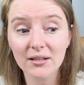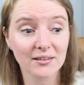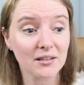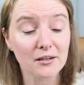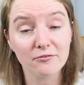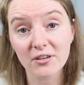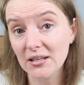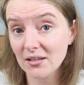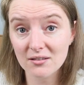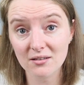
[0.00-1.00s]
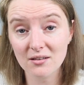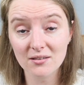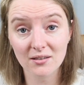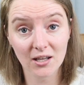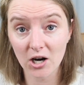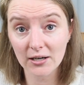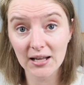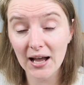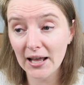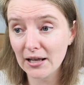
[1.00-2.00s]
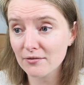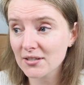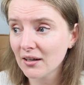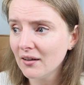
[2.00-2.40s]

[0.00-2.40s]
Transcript: and the conveniences in our lives.